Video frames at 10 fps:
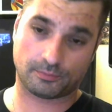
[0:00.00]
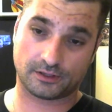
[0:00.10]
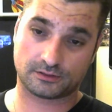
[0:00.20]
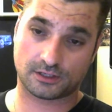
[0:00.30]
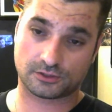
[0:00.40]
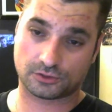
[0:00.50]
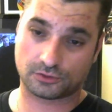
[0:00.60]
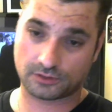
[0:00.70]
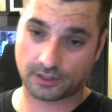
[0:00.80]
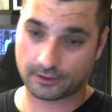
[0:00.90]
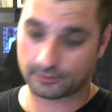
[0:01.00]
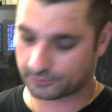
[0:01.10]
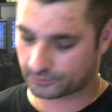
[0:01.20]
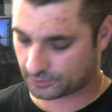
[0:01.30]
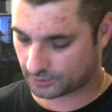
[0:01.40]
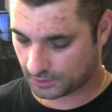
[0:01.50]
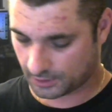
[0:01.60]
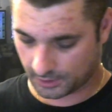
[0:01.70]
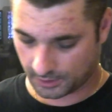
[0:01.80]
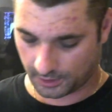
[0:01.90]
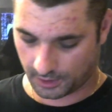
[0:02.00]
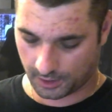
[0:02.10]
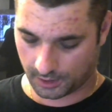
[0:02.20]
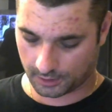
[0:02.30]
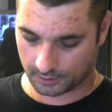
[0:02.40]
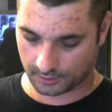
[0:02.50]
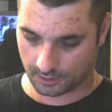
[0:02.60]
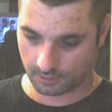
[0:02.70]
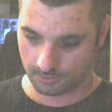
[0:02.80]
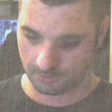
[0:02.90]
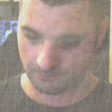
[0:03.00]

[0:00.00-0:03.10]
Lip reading: PlayStation 2 titles. And the